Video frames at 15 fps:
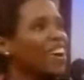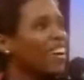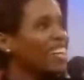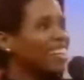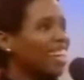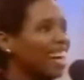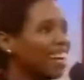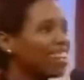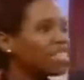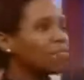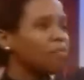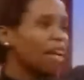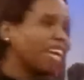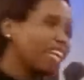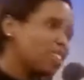great. Yeah, it's
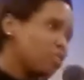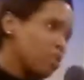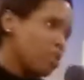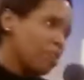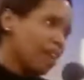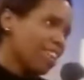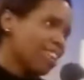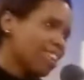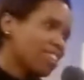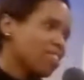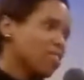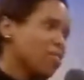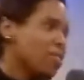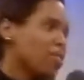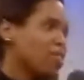Black History Month, and
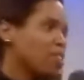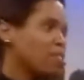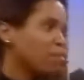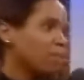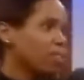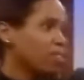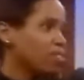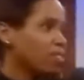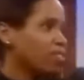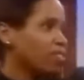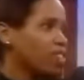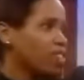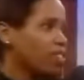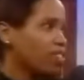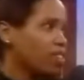so right. the Minister of,
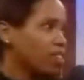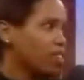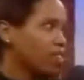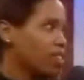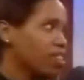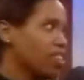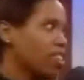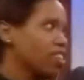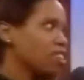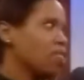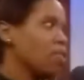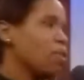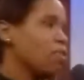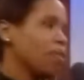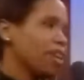of, Culture is
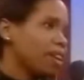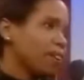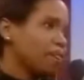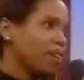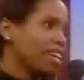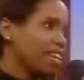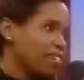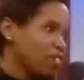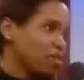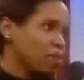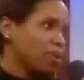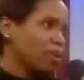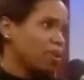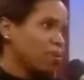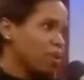opening Black History
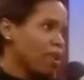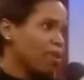Month